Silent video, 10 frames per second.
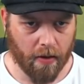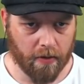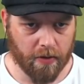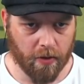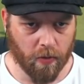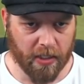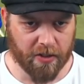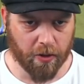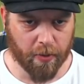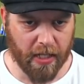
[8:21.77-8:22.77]
It's good
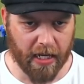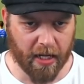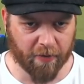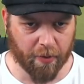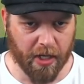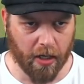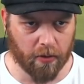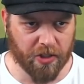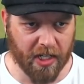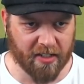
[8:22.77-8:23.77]
1-2 play here from
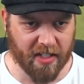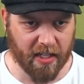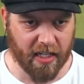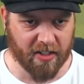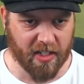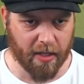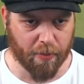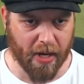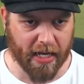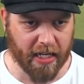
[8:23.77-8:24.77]
Colchester. They slip
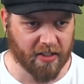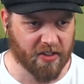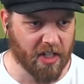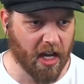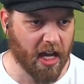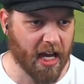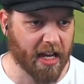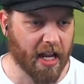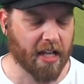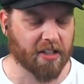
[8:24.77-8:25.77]
back
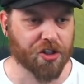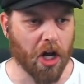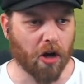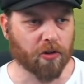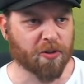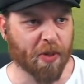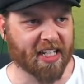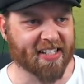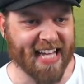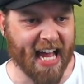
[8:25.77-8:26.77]
inside. And Jones,
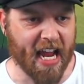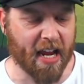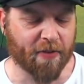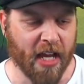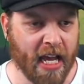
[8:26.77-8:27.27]
big save.